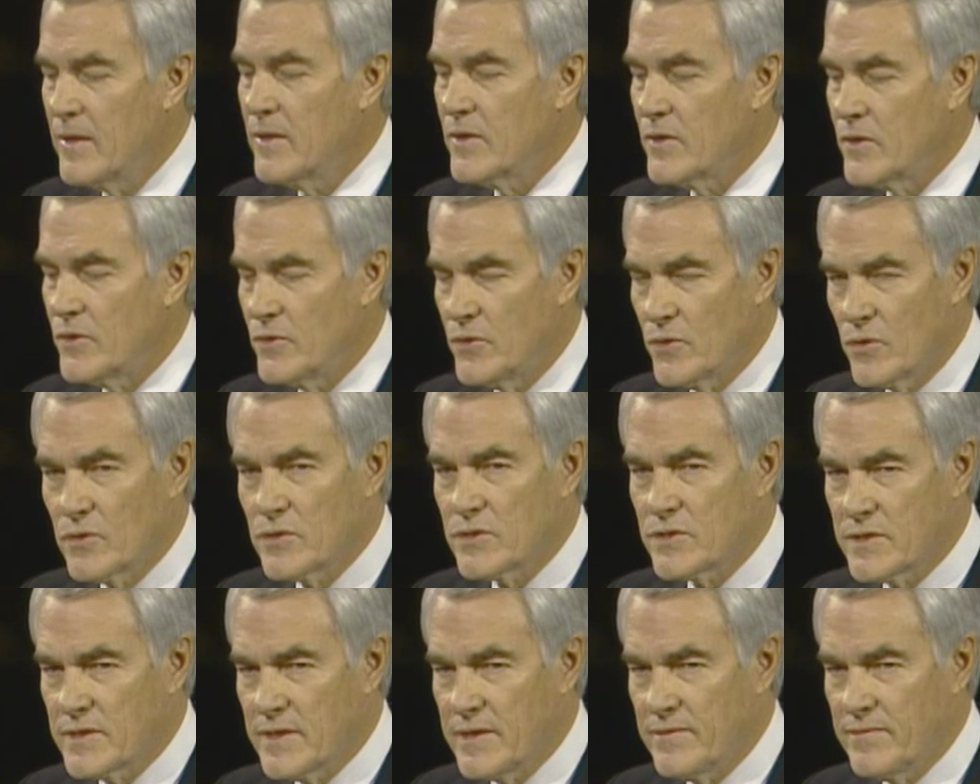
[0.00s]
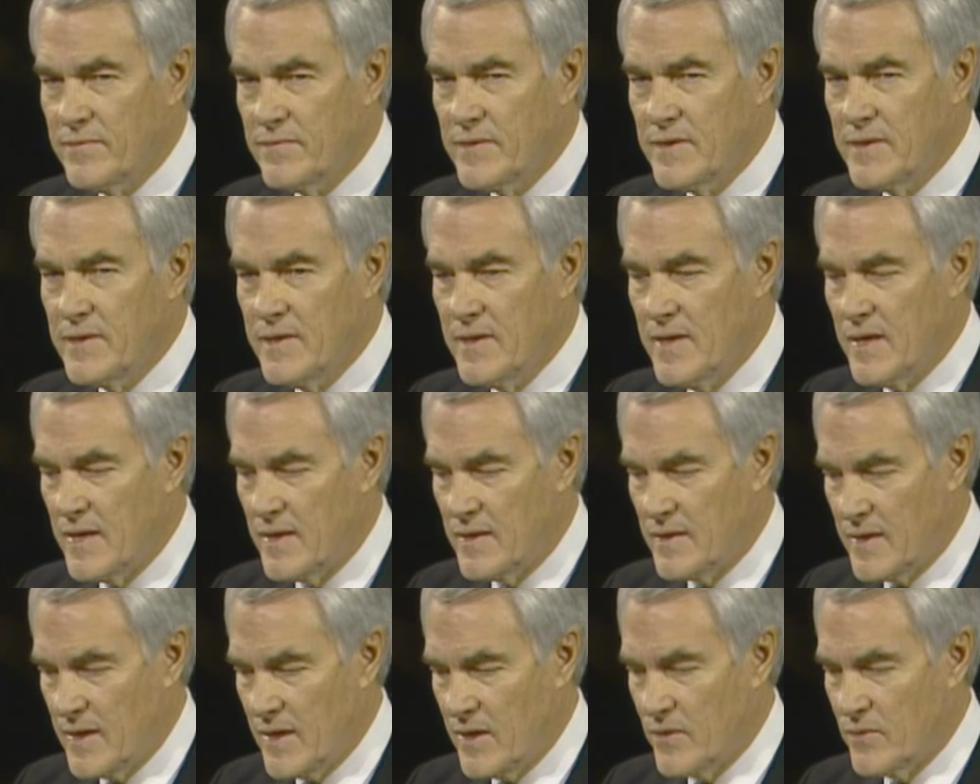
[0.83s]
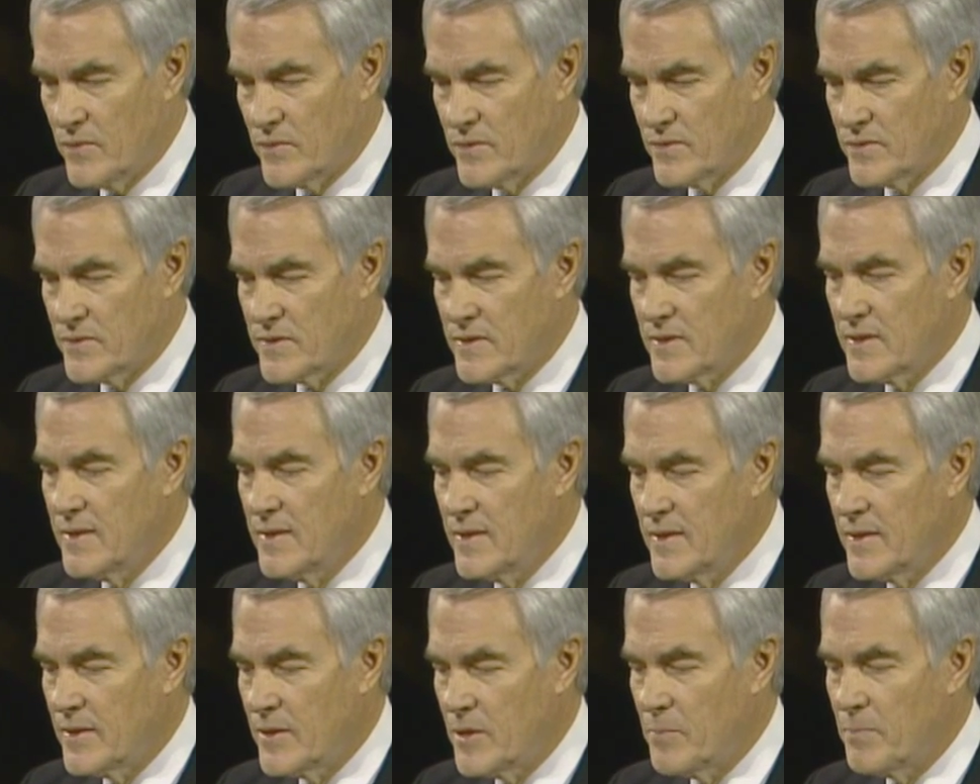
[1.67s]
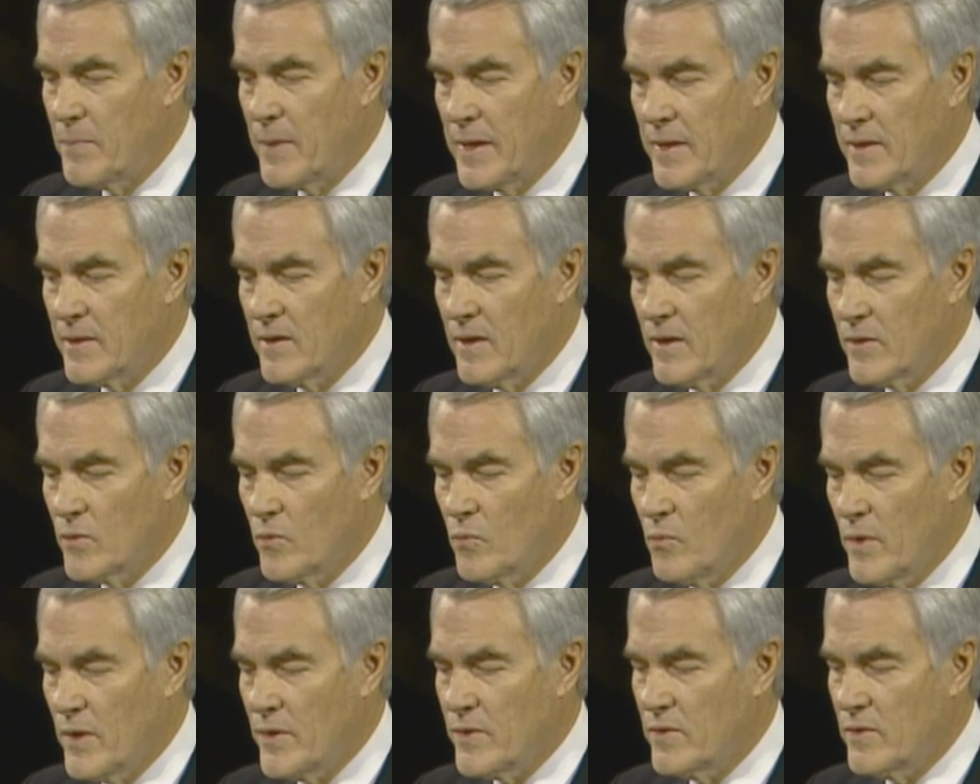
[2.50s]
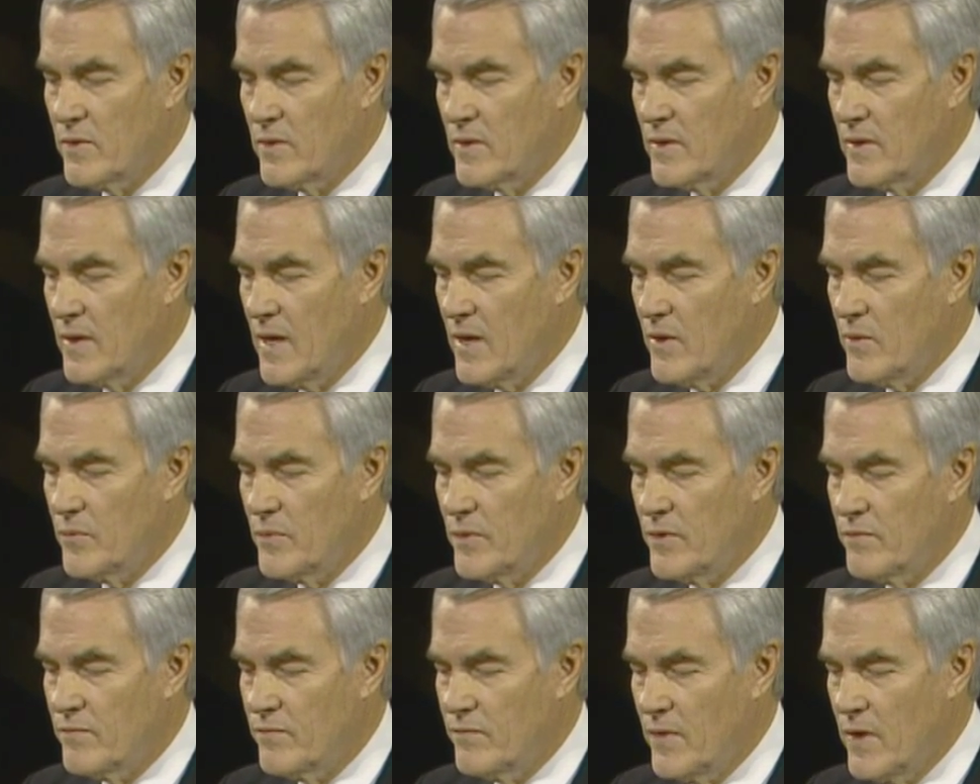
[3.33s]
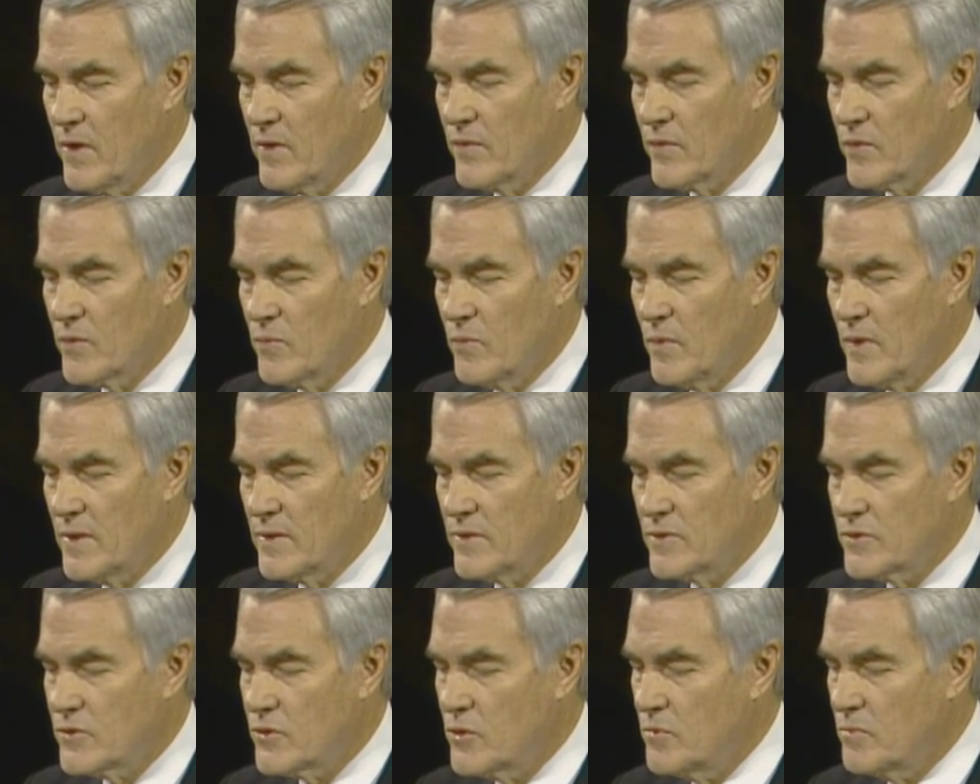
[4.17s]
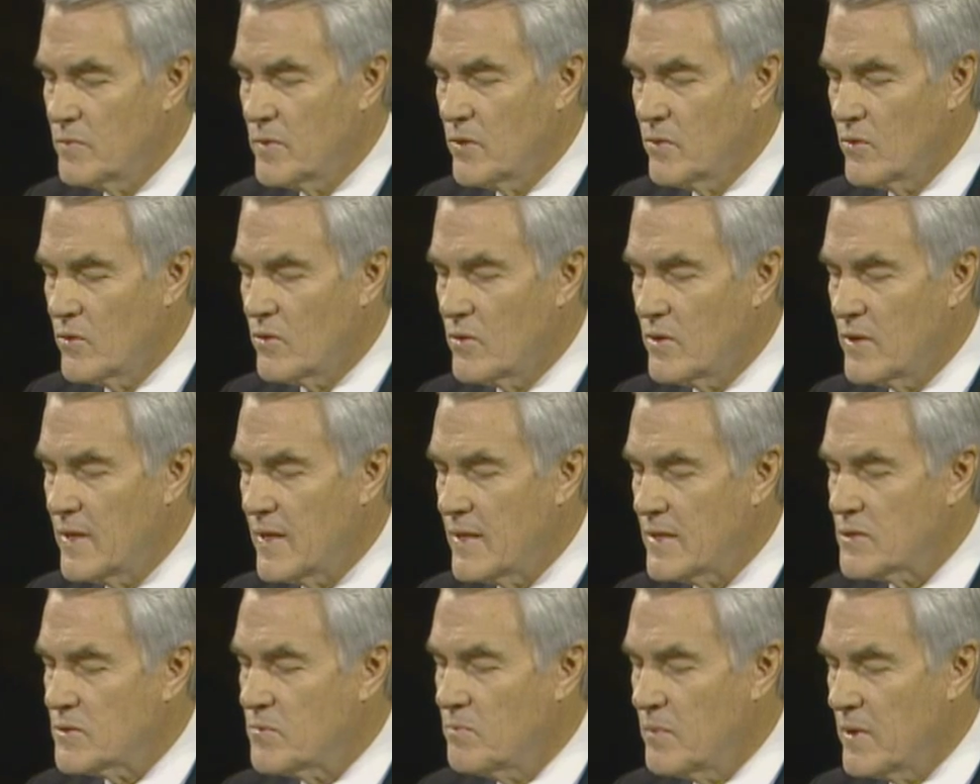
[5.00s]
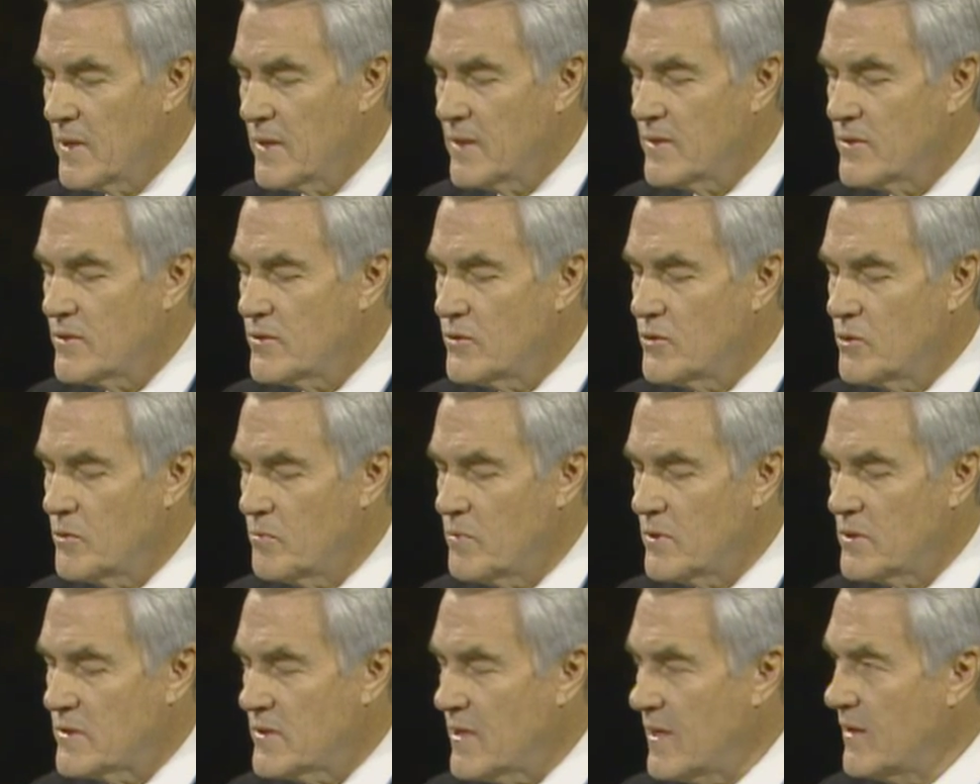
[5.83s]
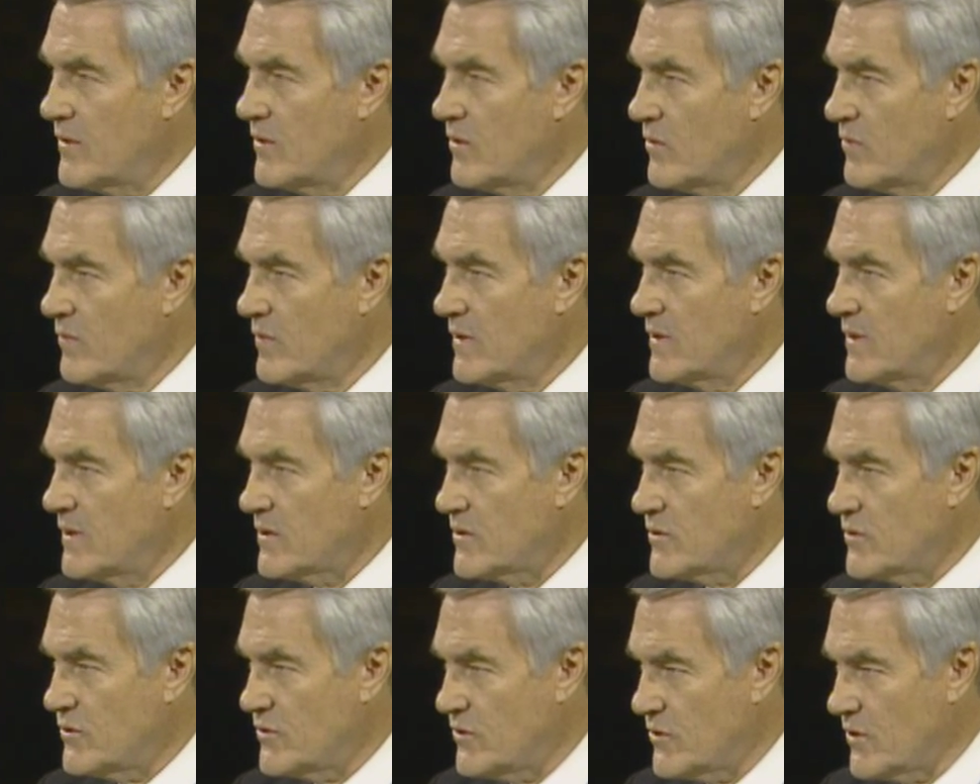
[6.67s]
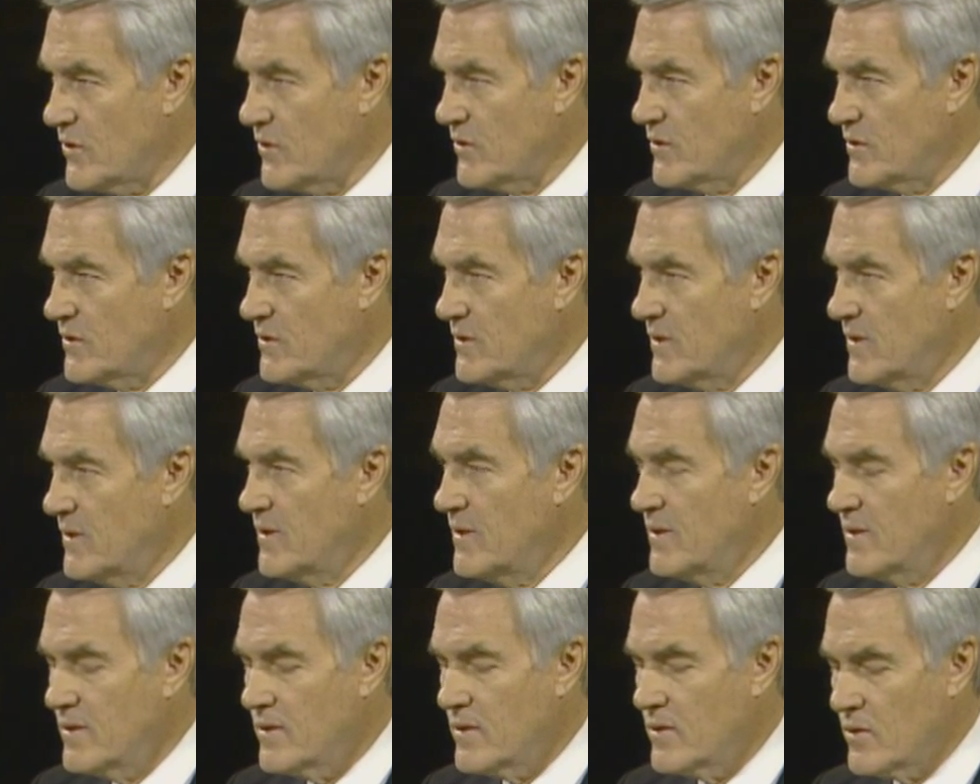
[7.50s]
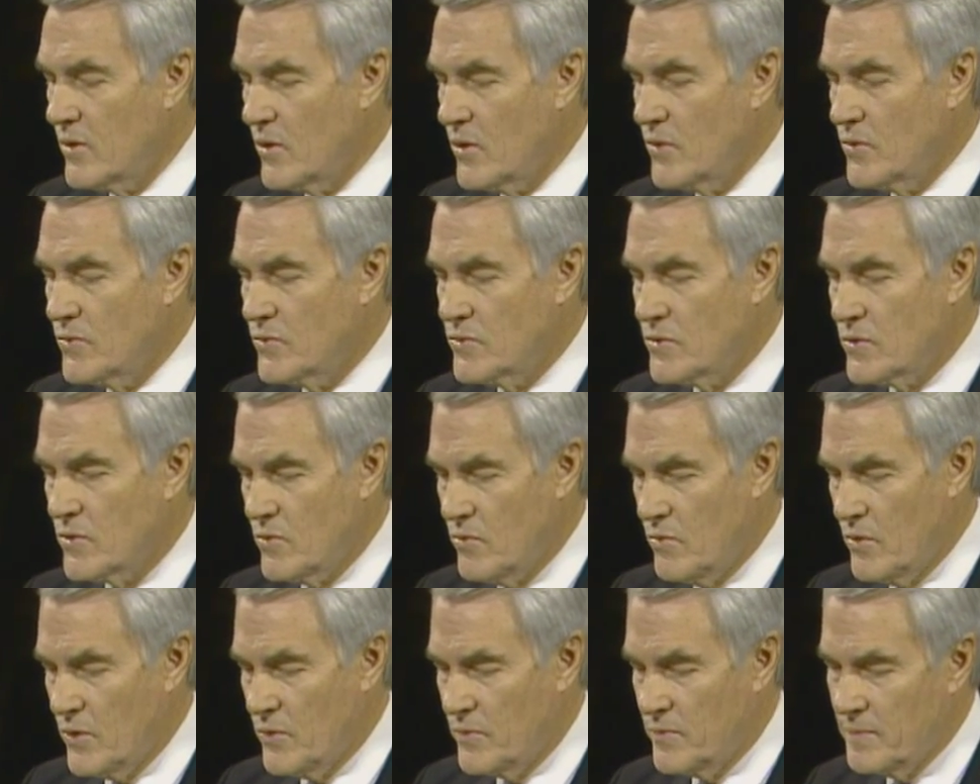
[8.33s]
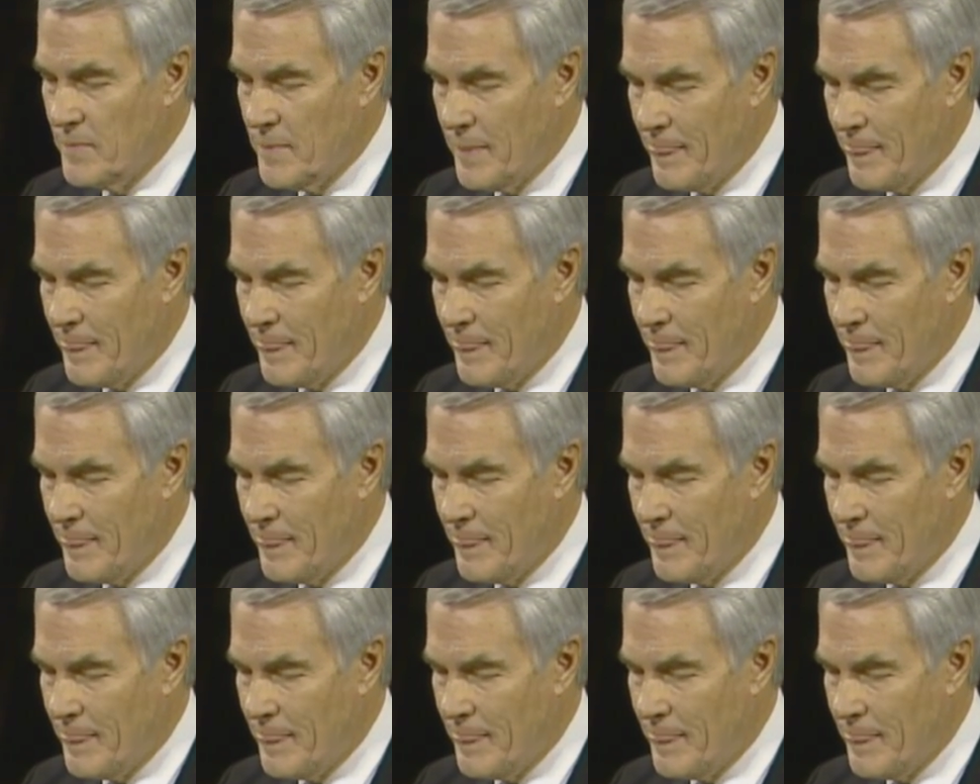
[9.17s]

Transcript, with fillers: Your safety and ours depend on whether or not we follow the ones whom the Lord has placed to preside over his church. Close quote.